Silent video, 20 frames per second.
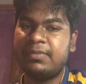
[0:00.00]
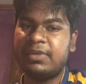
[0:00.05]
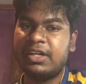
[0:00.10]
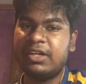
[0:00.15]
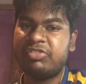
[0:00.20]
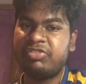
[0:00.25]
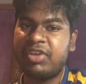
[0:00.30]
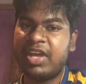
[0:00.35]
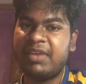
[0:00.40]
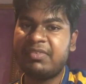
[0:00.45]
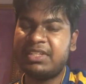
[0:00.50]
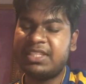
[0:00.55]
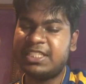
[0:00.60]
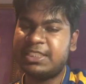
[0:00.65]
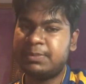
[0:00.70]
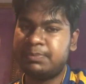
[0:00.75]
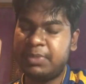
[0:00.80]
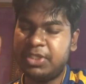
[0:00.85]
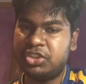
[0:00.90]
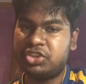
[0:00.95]
favor
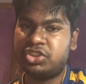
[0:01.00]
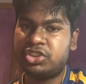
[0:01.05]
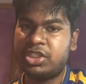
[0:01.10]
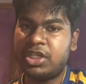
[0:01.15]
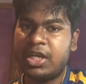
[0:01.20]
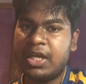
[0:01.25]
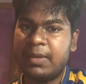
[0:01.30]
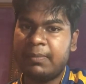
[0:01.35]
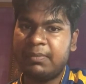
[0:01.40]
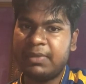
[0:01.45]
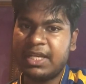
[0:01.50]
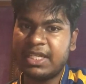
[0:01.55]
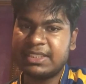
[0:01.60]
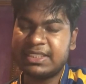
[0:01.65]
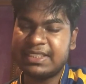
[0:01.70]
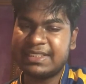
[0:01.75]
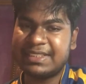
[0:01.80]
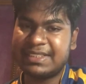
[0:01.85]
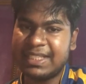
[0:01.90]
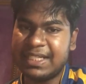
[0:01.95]
this pitch because
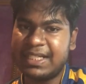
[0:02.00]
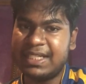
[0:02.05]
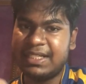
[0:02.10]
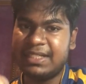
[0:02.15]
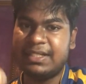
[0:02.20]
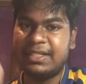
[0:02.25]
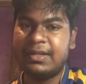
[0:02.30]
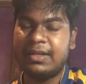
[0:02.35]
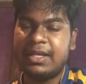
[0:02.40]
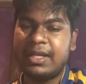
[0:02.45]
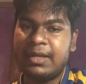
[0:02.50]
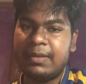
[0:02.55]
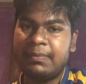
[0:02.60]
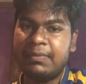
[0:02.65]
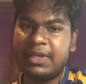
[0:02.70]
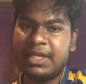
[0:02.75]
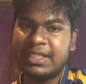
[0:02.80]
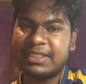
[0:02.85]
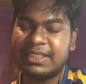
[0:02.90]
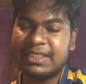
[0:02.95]

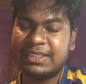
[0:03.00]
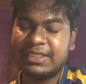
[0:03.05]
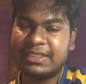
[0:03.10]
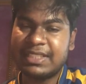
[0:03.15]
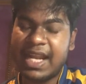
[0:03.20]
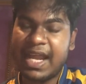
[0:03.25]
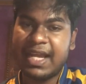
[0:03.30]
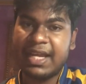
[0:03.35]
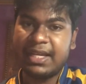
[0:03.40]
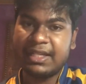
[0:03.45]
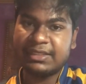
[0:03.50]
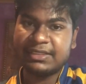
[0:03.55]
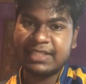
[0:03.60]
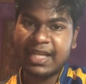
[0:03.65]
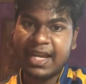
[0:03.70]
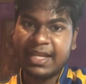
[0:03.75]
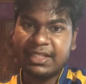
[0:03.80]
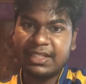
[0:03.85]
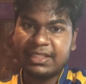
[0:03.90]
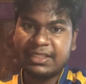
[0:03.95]
it
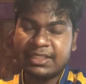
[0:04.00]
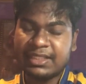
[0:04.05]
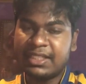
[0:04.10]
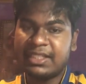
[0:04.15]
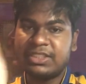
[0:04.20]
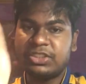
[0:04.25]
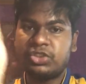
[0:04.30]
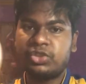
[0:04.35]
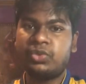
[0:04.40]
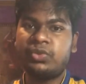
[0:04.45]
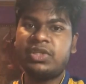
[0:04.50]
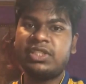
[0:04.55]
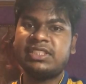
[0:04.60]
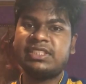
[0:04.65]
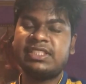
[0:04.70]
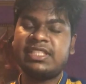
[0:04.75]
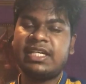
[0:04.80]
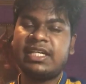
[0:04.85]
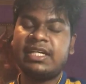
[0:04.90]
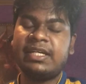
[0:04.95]
slightly turns
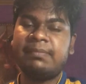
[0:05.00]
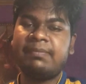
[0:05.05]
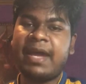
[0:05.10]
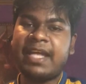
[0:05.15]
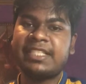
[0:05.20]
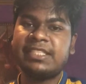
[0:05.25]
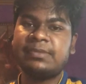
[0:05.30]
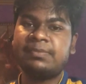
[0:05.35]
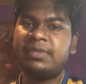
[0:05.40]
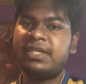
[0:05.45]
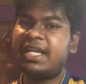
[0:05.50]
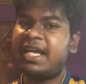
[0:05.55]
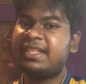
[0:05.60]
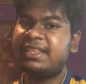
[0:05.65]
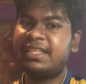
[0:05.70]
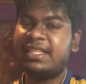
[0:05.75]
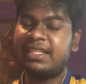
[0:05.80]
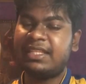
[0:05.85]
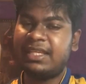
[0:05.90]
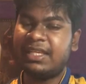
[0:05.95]
towards the batsman,
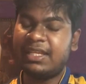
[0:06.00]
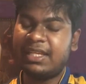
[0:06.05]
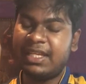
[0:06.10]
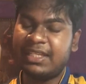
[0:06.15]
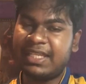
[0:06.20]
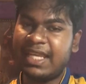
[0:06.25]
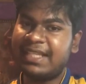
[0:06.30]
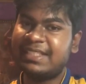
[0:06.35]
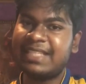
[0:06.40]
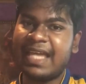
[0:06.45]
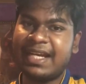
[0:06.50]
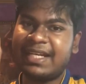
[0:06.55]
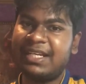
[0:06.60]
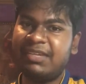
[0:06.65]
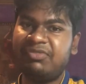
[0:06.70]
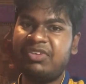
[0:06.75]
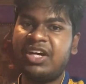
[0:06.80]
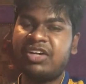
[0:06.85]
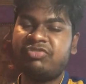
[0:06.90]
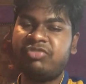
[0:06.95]
and it exactly
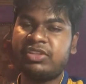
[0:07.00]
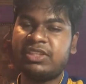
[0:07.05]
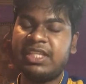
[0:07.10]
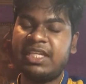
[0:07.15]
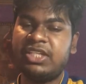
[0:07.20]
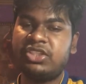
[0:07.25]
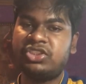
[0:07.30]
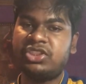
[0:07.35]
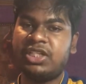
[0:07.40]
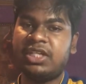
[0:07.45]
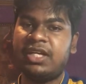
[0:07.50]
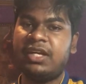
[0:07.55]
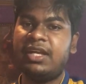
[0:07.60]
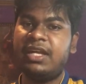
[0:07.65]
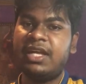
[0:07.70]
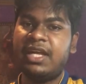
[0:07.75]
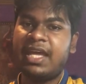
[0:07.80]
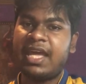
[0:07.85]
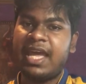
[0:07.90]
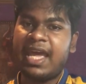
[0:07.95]
worked for Theekshana.
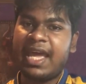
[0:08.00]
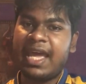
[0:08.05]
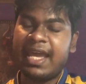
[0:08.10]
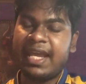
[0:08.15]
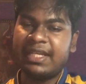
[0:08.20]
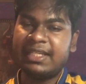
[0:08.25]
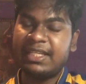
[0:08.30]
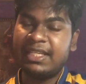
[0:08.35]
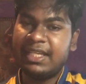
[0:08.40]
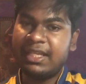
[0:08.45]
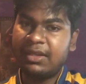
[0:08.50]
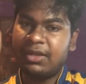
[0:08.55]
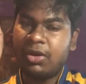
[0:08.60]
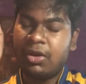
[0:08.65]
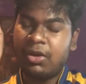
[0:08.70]
And he